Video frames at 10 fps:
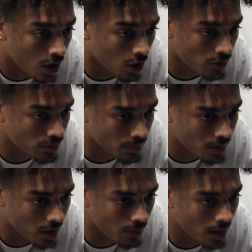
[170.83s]
All of them.
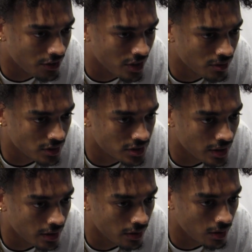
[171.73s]
I'll definitely
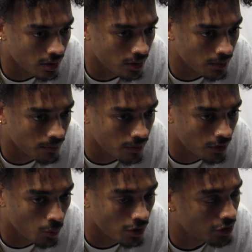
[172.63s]
say the
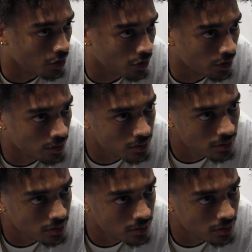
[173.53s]
want to learn,